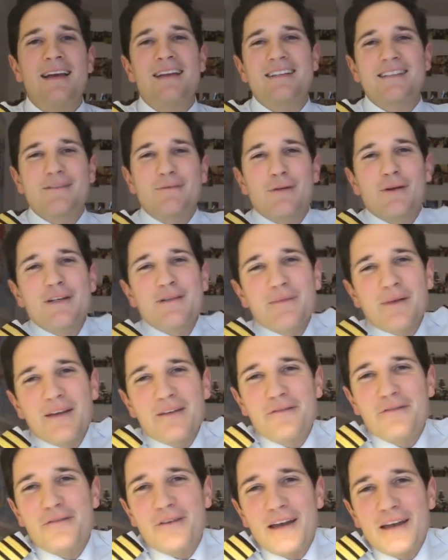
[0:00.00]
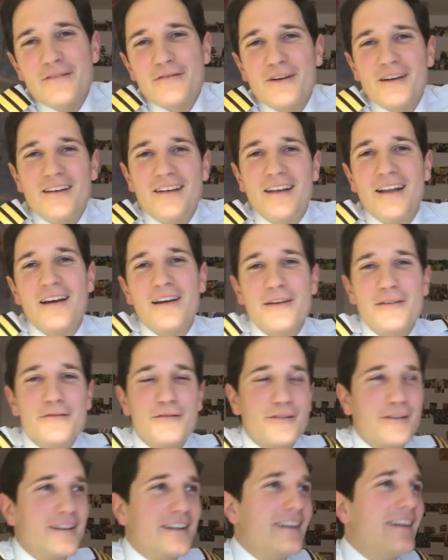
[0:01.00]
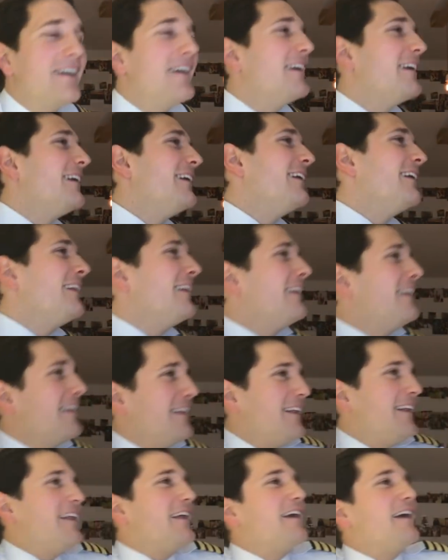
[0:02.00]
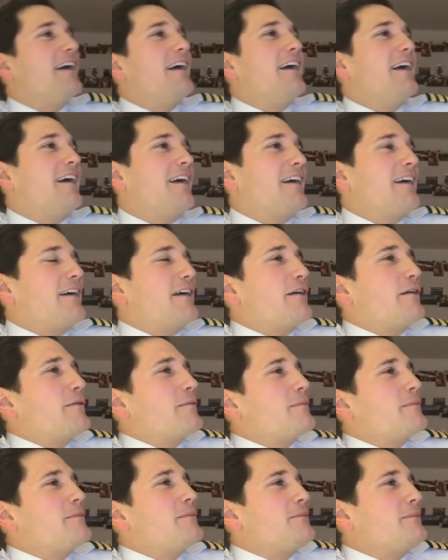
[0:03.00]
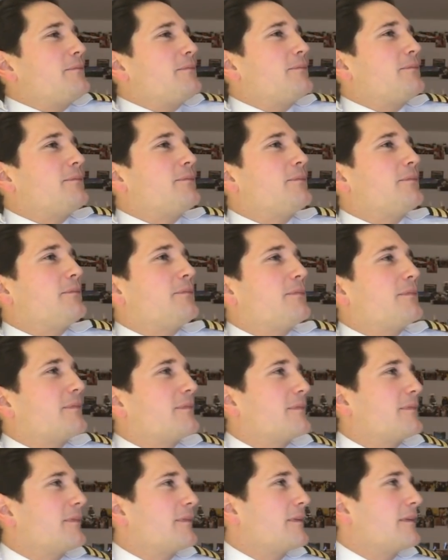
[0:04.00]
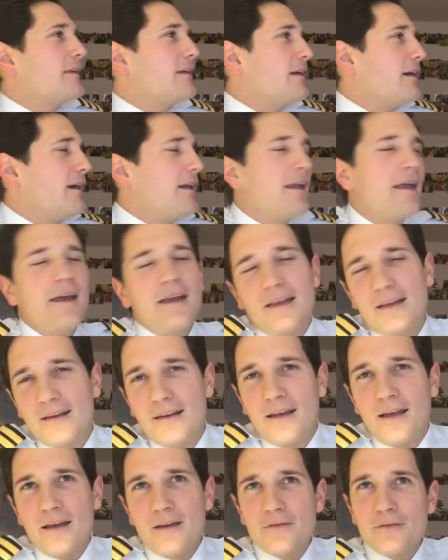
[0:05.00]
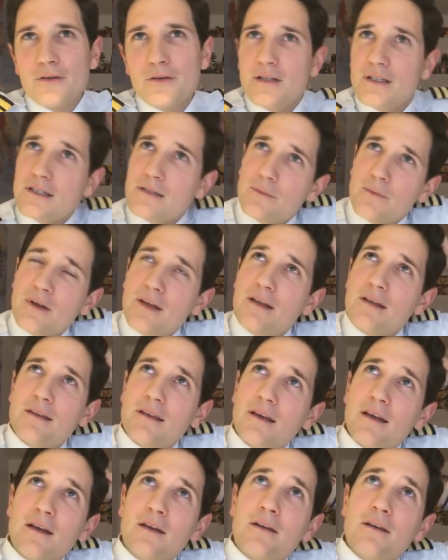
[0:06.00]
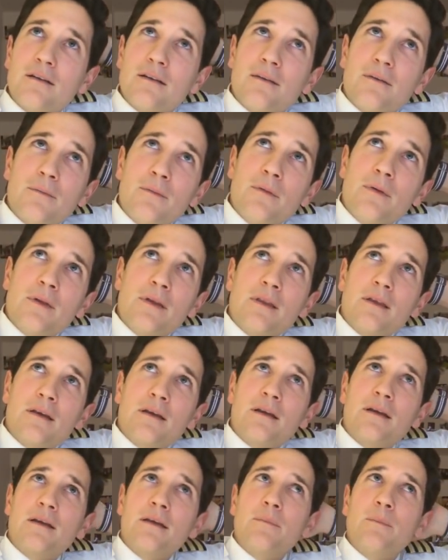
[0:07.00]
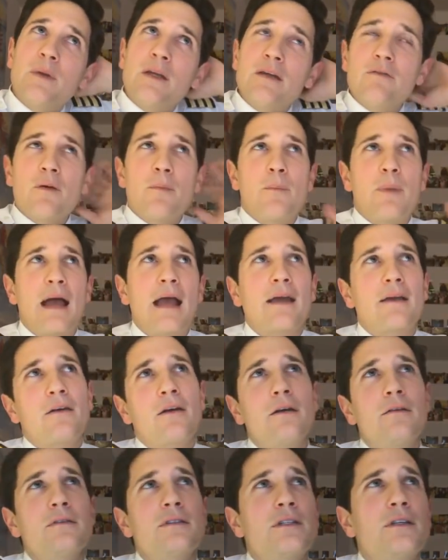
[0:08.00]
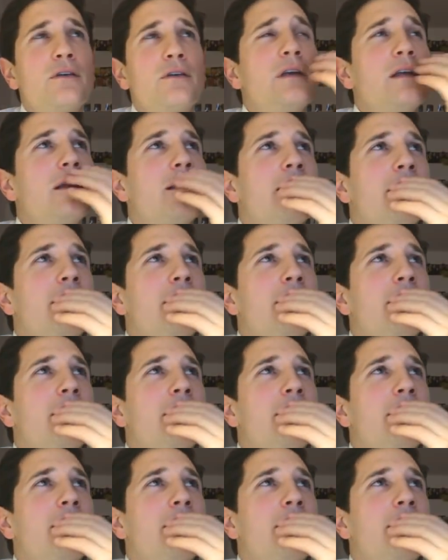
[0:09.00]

What is my favorite livery? I like liveries with a bit of a background to it.